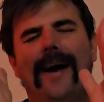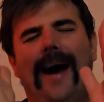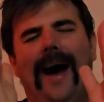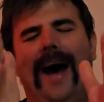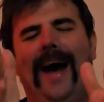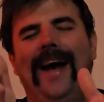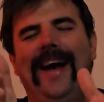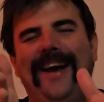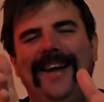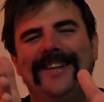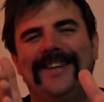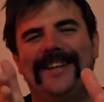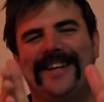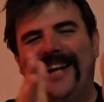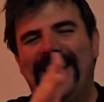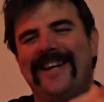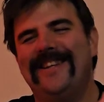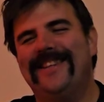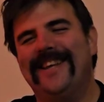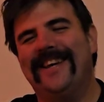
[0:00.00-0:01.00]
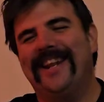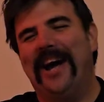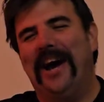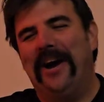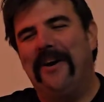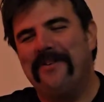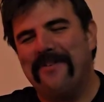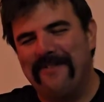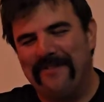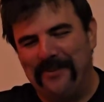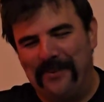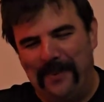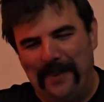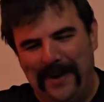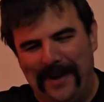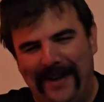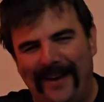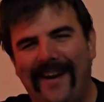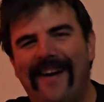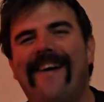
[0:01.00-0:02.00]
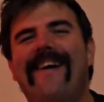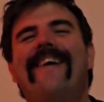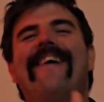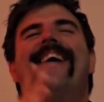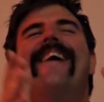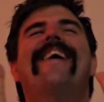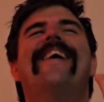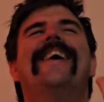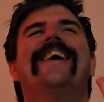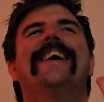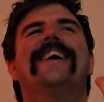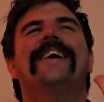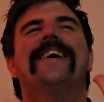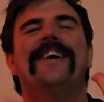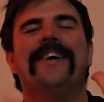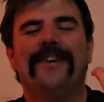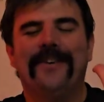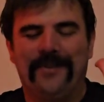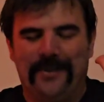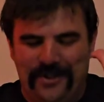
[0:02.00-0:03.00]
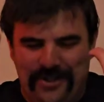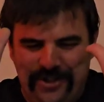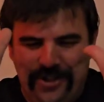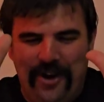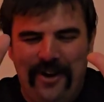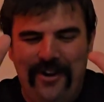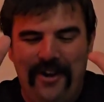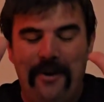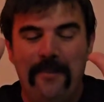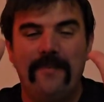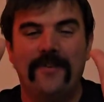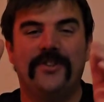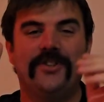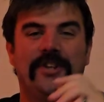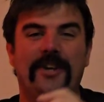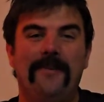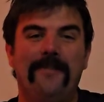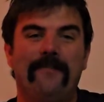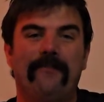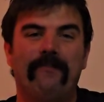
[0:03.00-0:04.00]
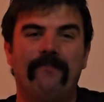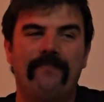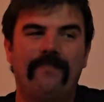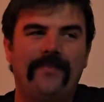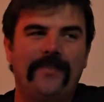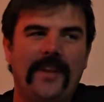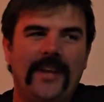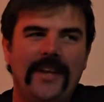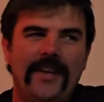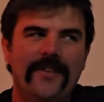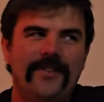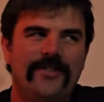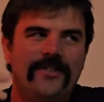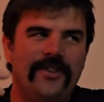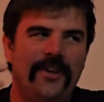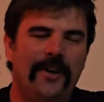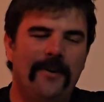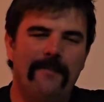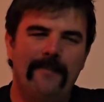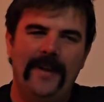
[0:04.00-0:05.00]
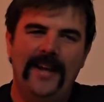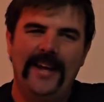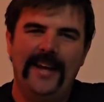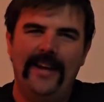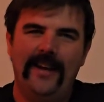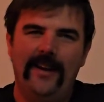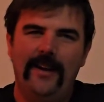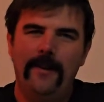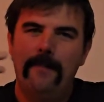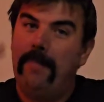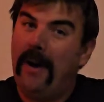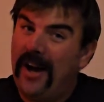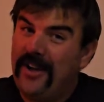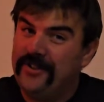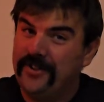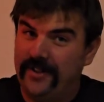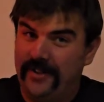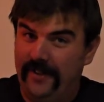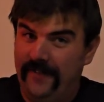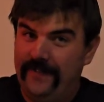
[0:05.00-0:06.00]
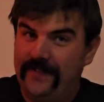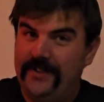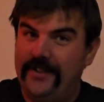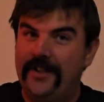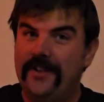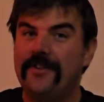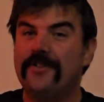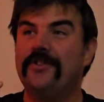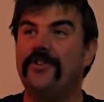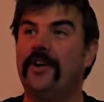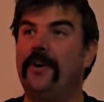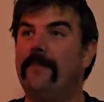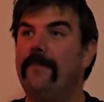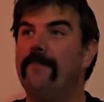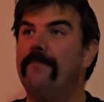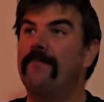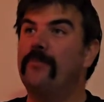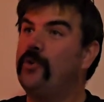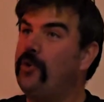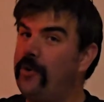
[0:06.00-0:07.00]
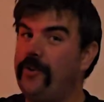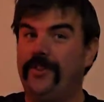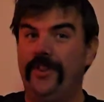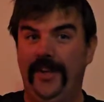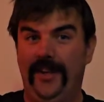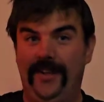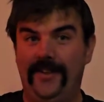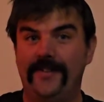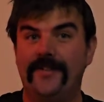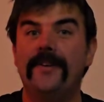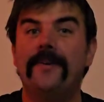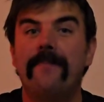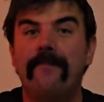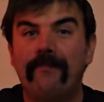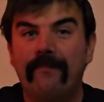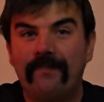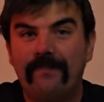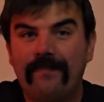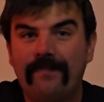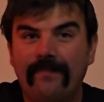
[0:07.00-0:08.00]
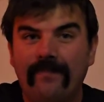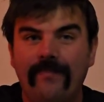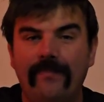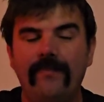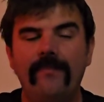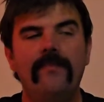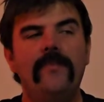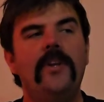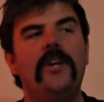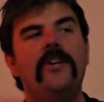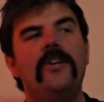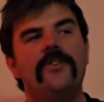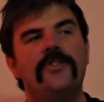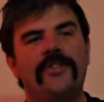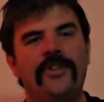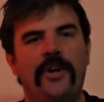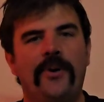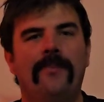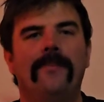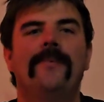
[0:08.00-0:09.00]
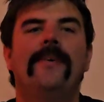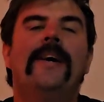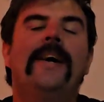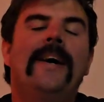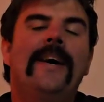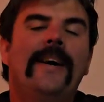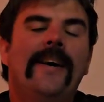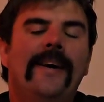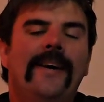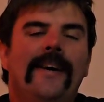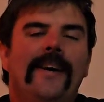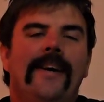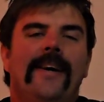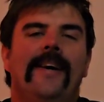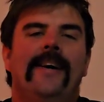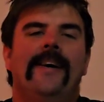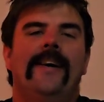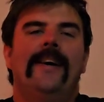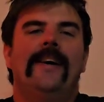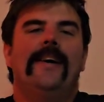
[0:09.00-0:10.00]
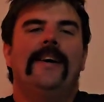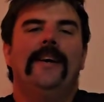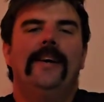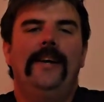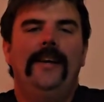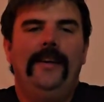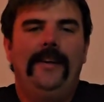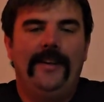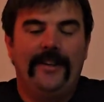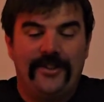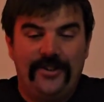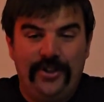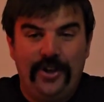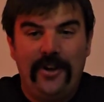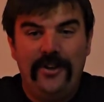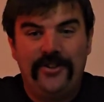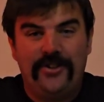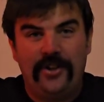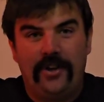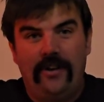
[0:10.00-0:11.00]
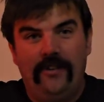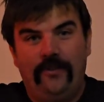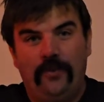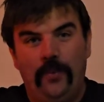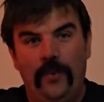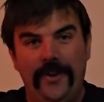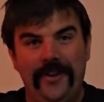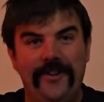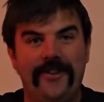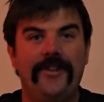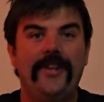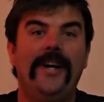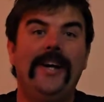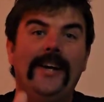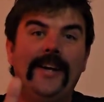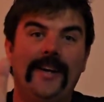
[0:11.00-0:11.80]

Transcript: I had to get that out of the way. We'll start on with some positives, some good things. So, it starts off with